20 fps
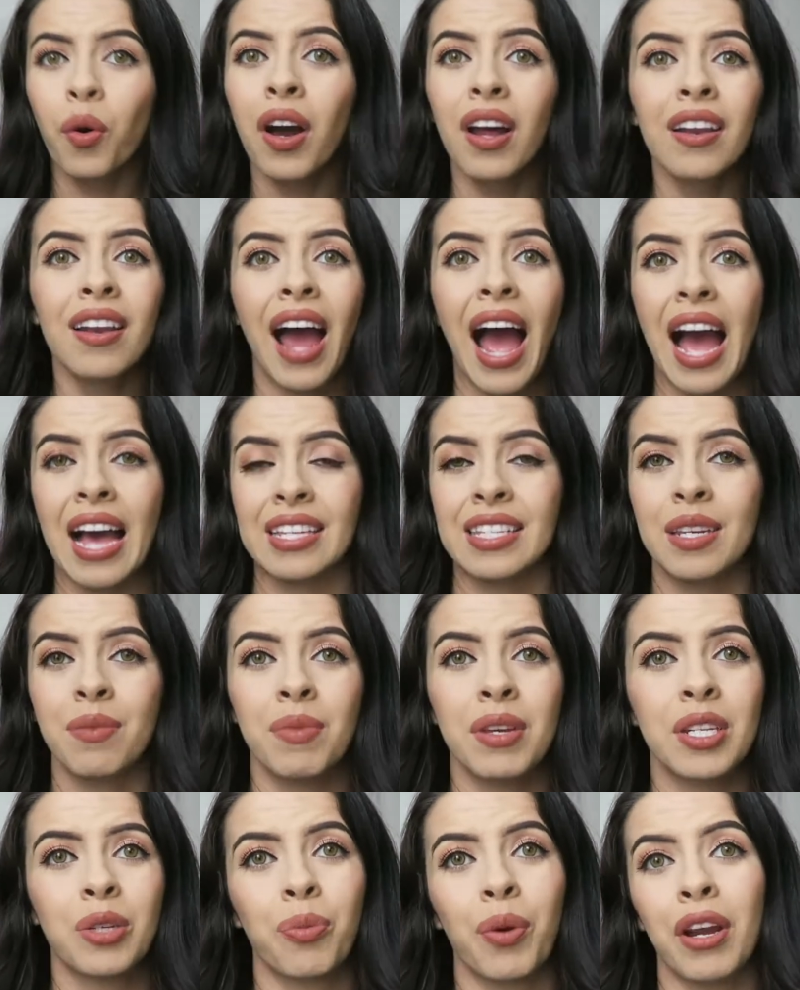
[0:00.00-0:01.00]
one, asking
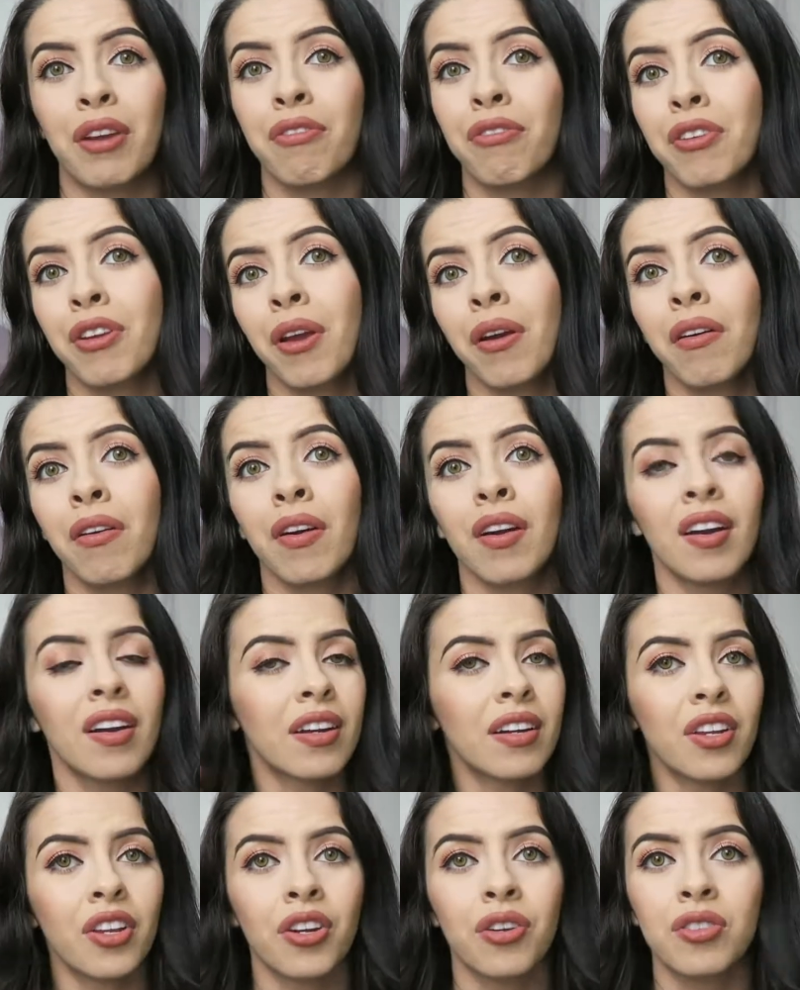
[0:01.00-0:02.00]
me to pray for you, or,
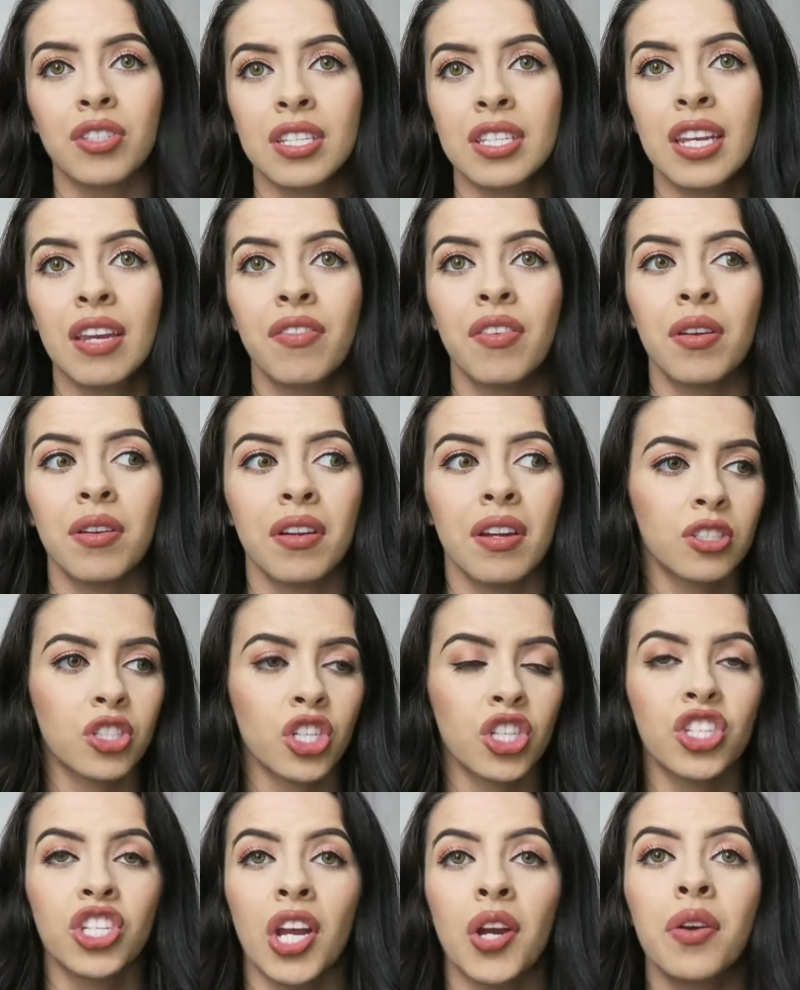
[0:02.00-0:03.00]
you know, just
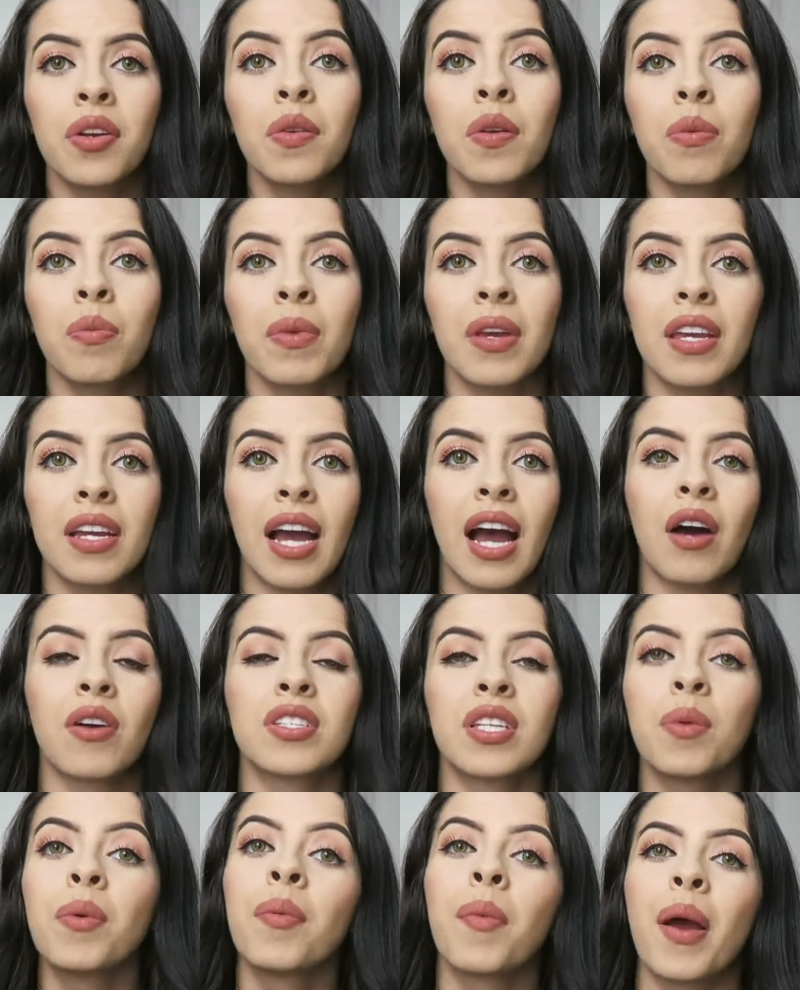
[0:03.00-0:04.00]
sharing with me how
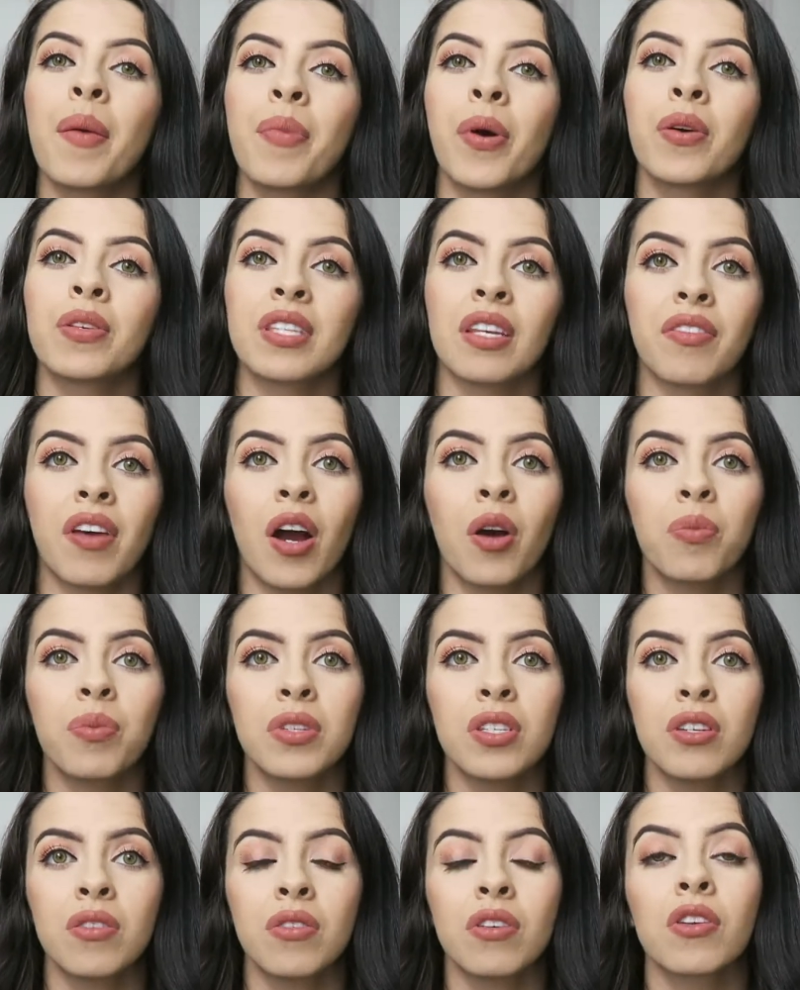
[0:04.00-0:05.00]
some of my posts have helped you.